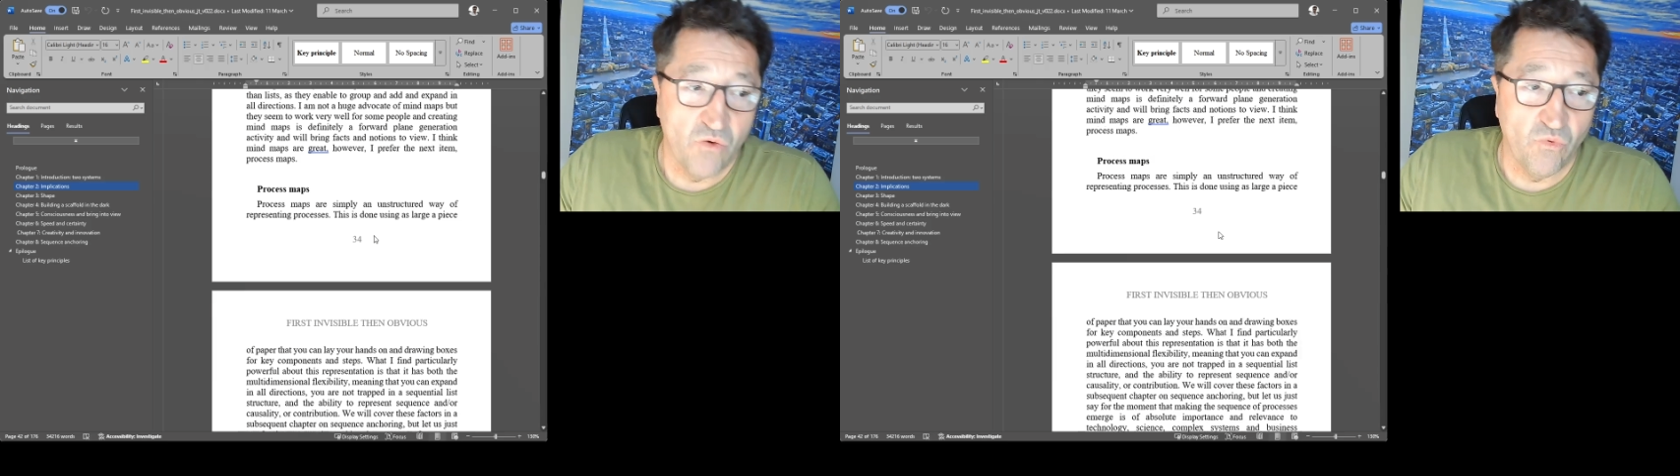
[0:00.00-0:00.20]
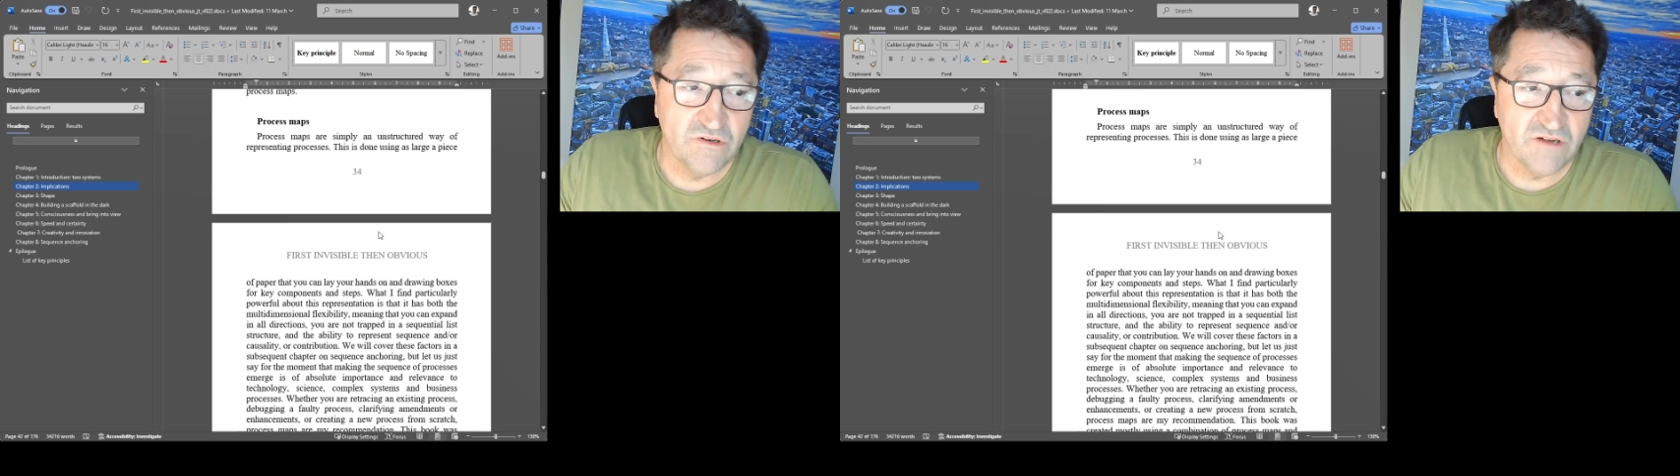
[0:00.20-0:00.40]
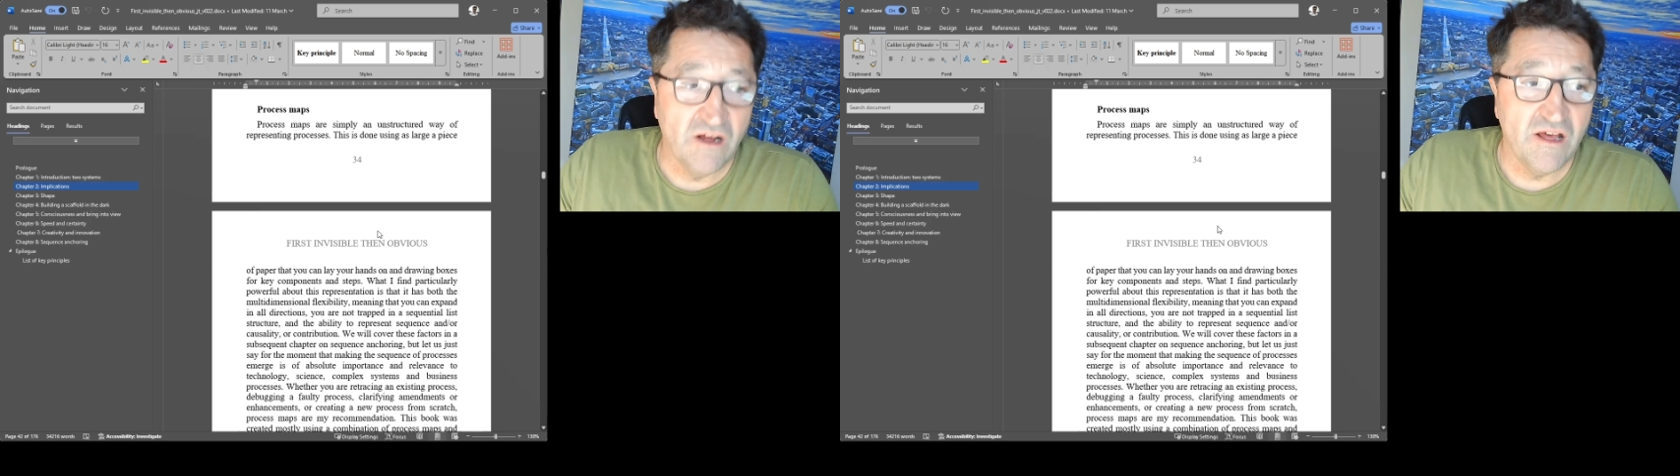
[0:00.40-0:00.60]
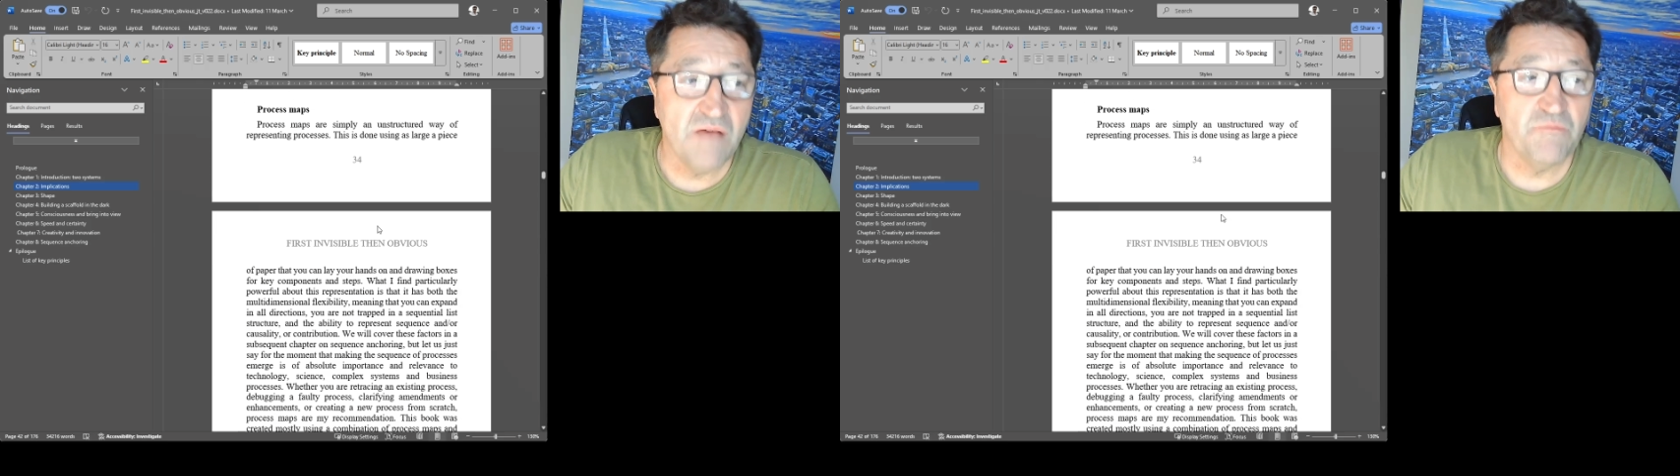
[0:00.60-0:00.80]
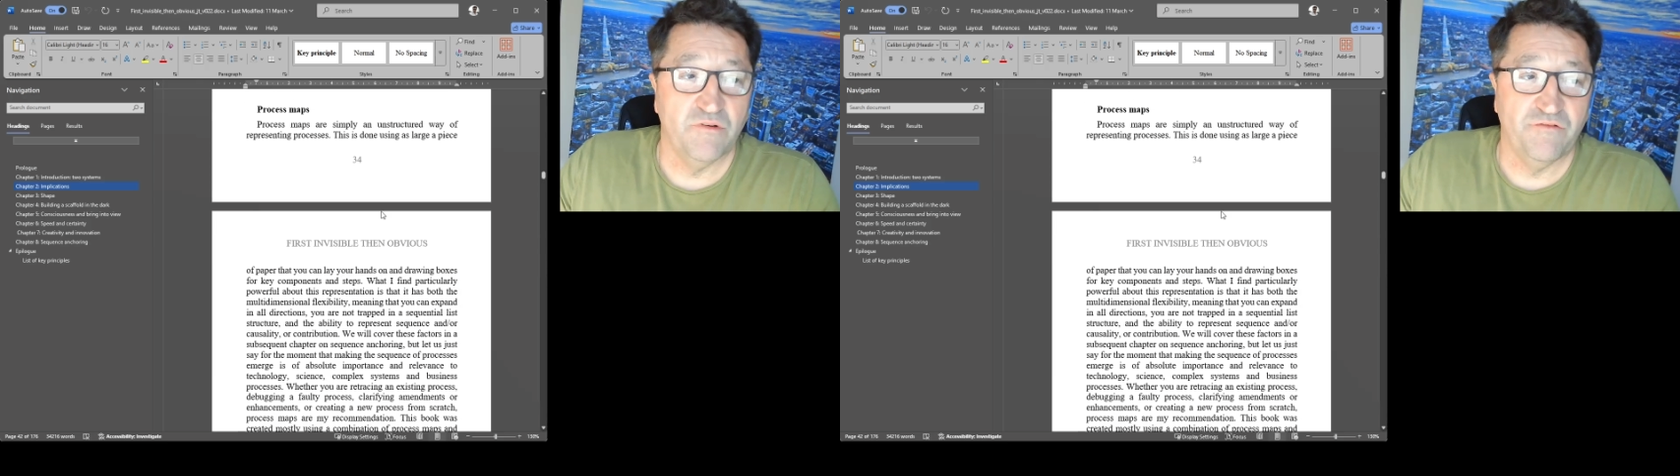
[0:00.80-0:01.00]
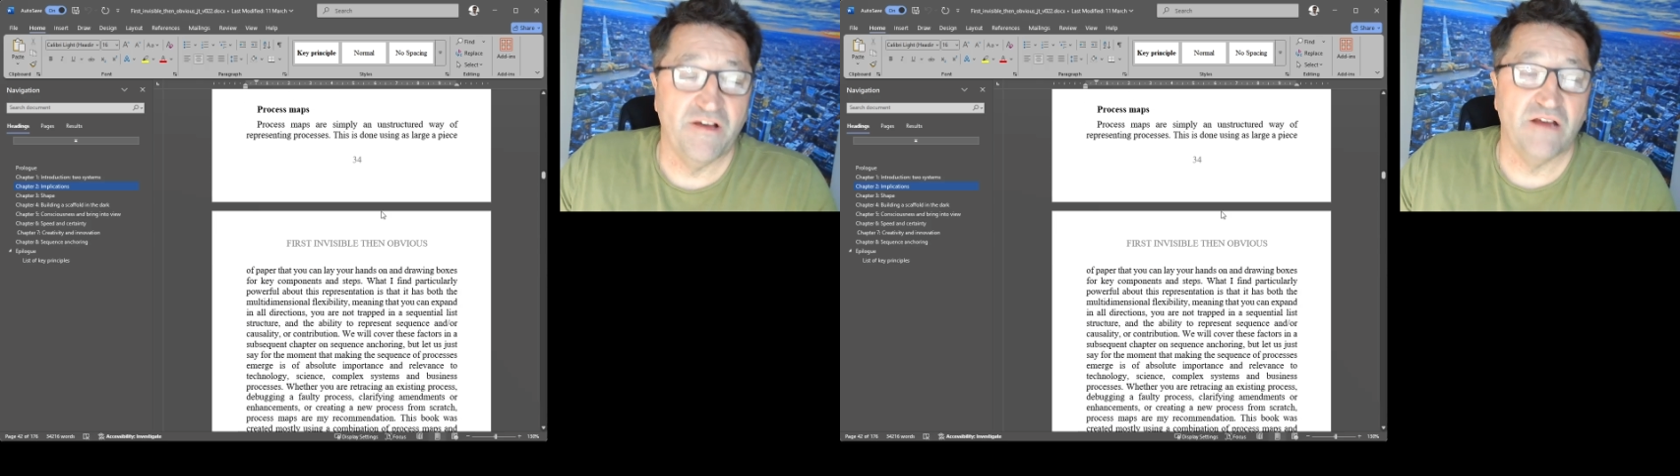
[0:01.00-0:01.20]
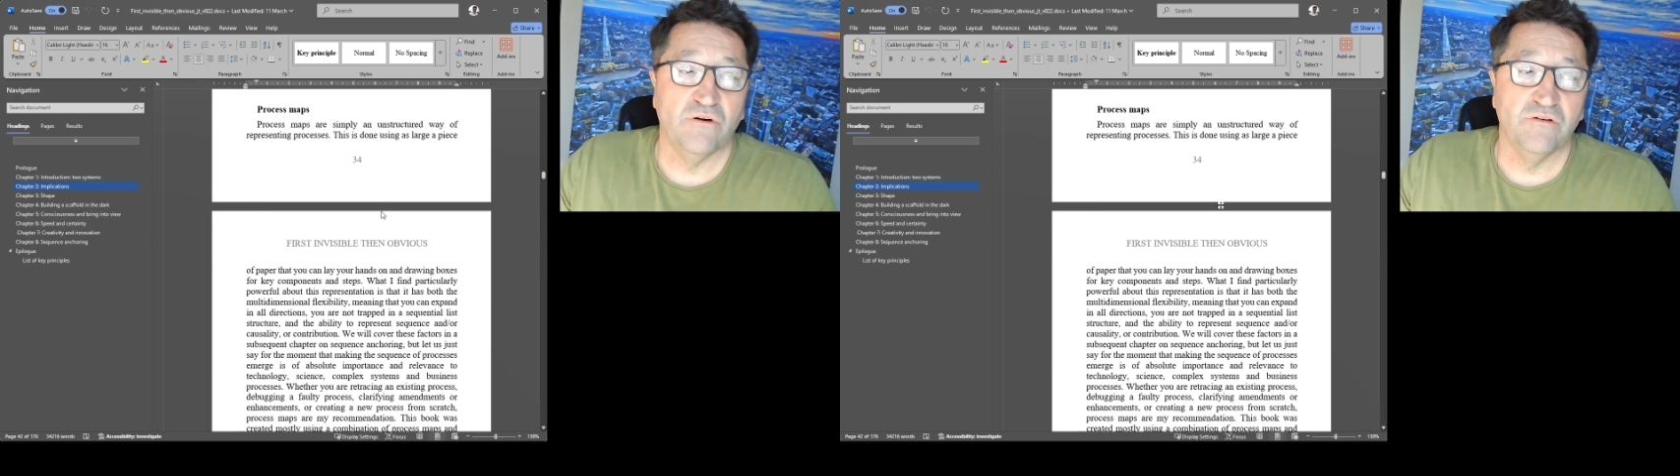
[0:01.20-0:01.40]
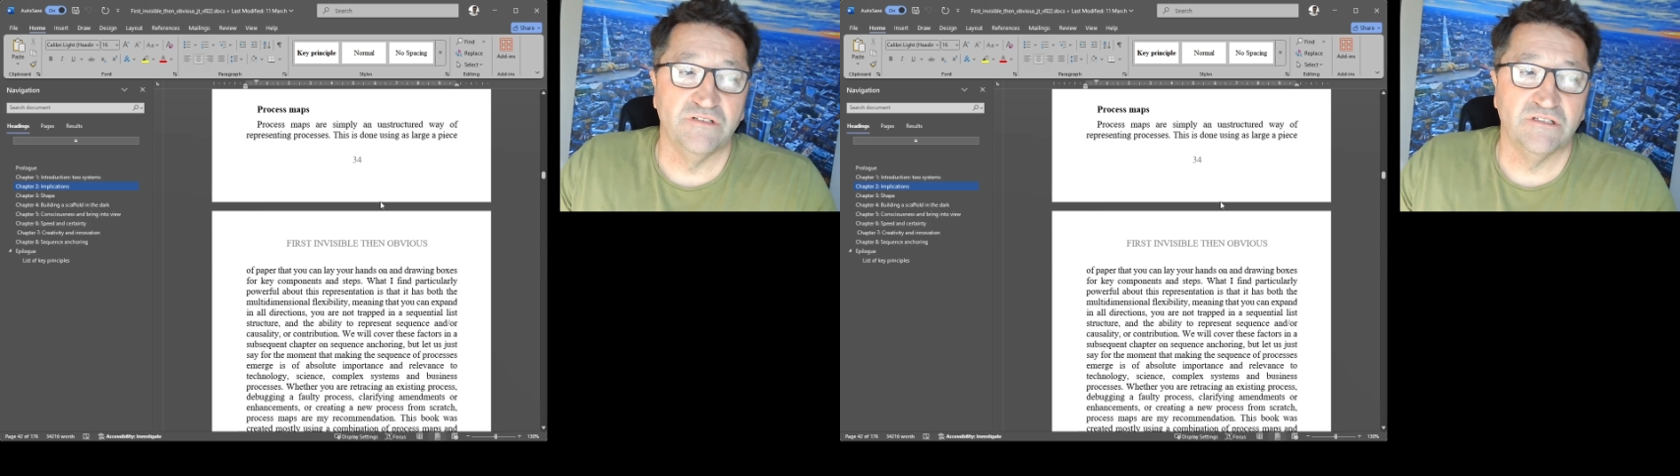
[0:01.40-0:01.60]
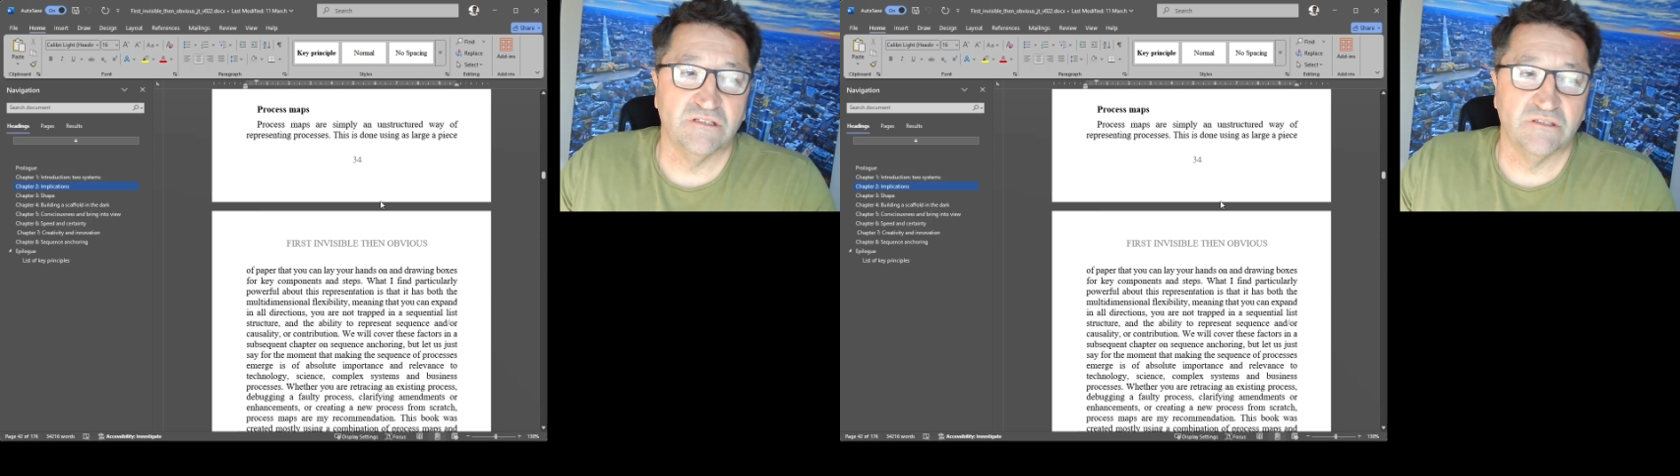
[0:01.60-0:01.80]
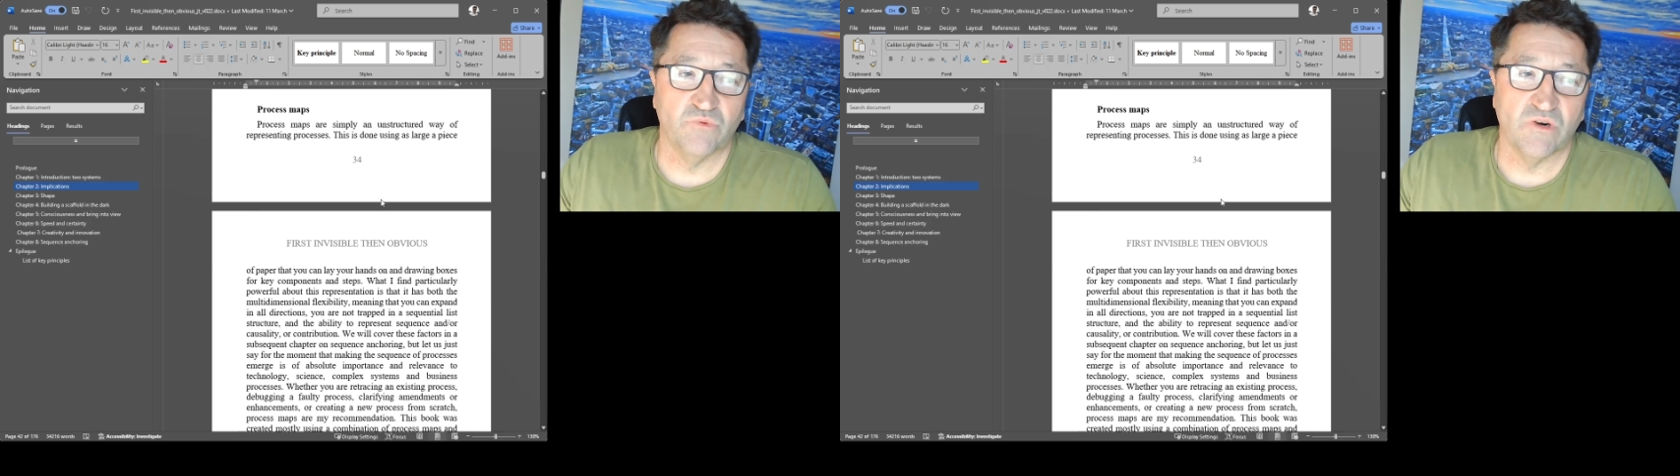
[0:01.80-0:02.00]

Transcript: What I am a fan of is